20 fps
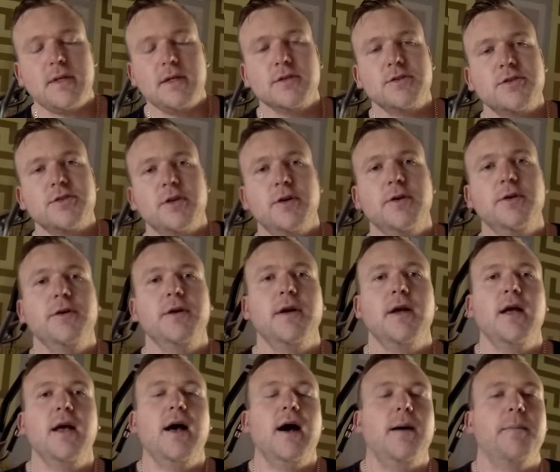So
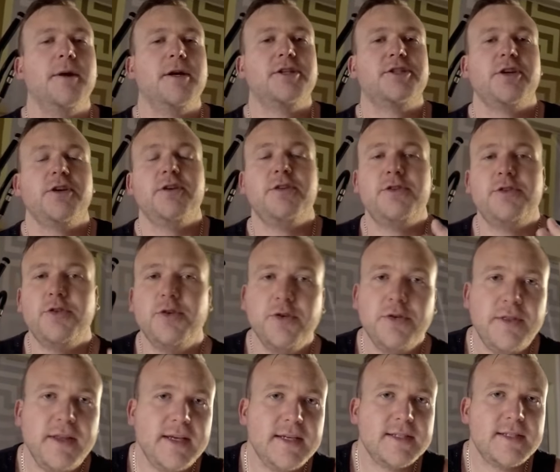I'm going to show you two
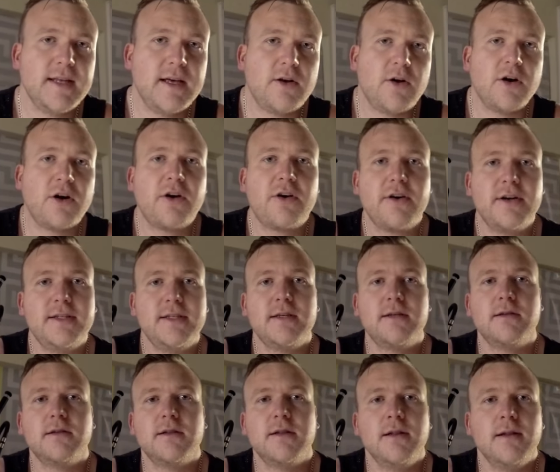things that are
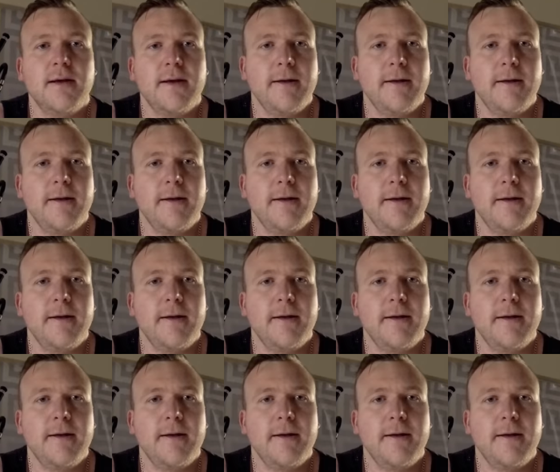critical.